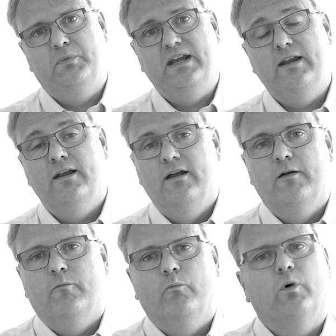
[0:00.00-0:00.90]
be
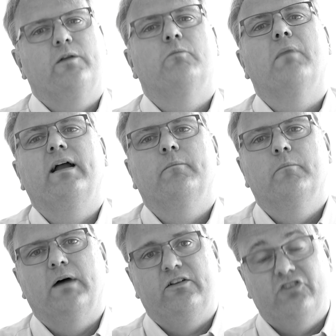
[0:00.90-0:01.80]
what my